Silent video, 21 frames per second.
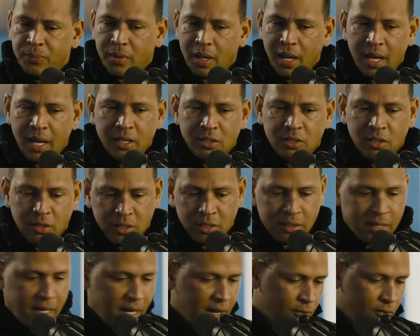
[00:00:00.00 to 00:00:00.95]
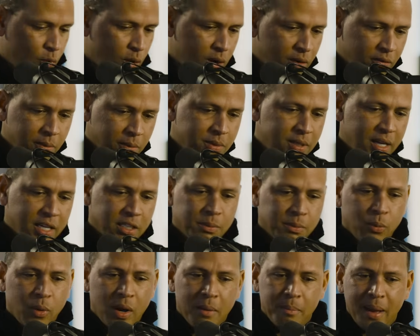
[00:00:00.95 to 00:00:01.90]
And to this day, if one of them texts
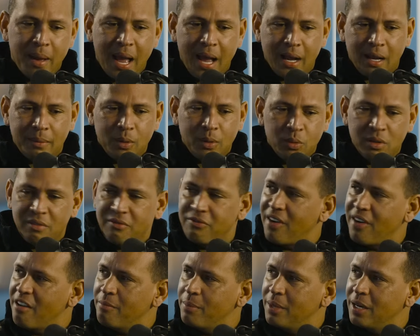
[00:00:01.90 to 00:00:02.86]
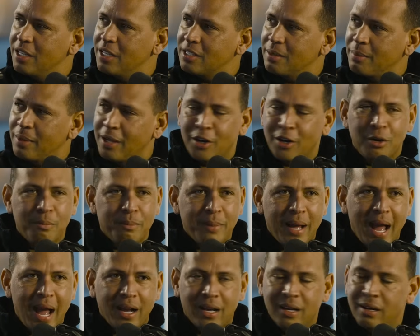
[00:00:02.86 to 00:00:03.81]
me right back, I mean, within 5 minutes, I'm hitting them
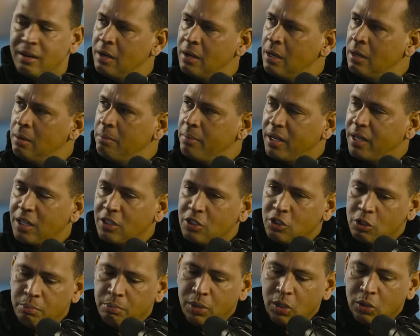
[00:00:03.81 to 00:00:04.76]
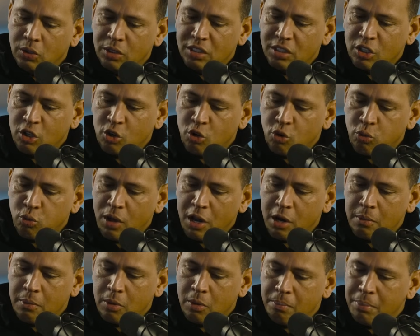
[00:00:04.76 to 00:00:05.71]
back. Because you build this
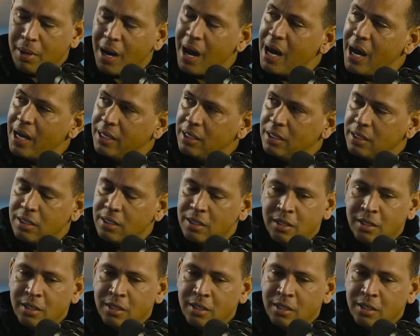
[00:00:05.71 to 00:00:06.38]
incredible bond